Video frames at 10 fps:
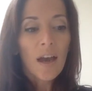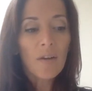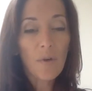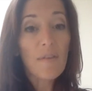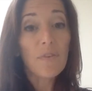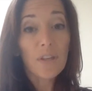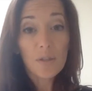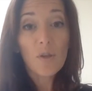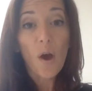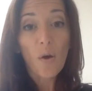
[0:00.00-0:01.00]
And rightfully
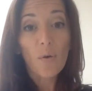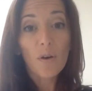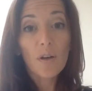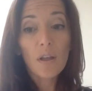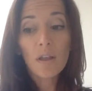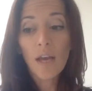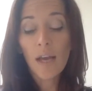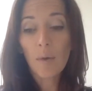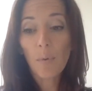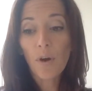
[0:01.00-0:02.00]
so.
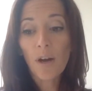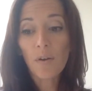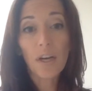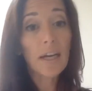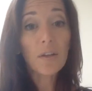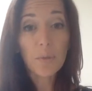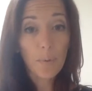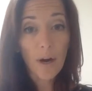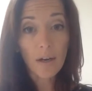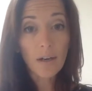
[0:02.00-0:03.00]
They put out a killer
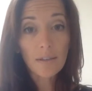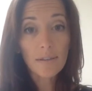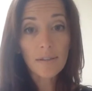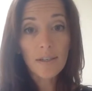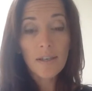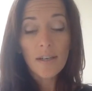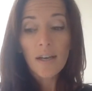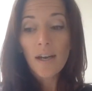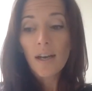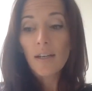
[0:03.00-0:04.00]
product,
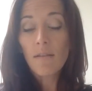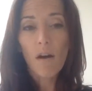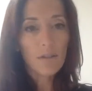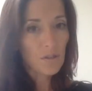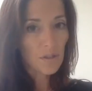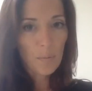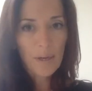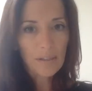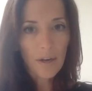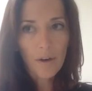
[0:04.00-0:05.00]
not just the
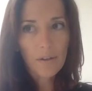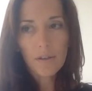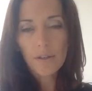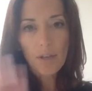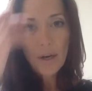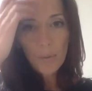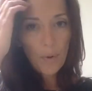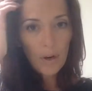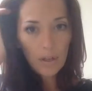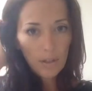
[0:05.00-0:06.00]
mascara, their entire
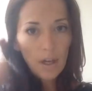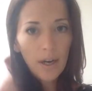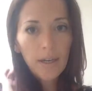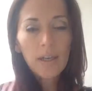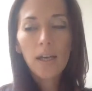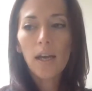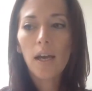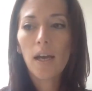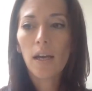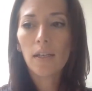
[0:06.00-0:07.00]
product line.
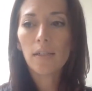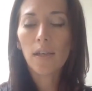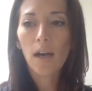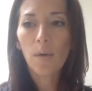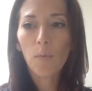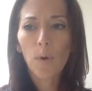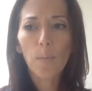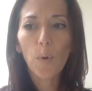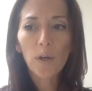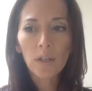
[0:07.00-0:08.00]
And more
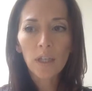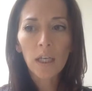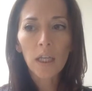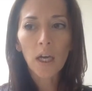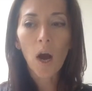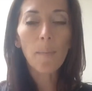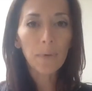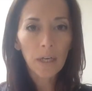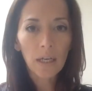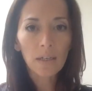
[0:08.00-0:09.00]
importantly, the
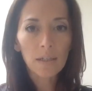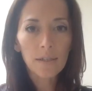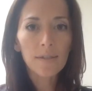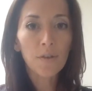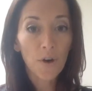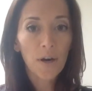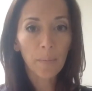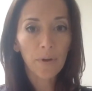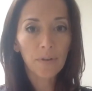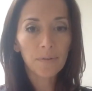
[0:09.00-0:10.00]
company is
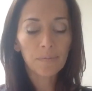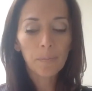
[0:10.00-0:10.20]
incredible.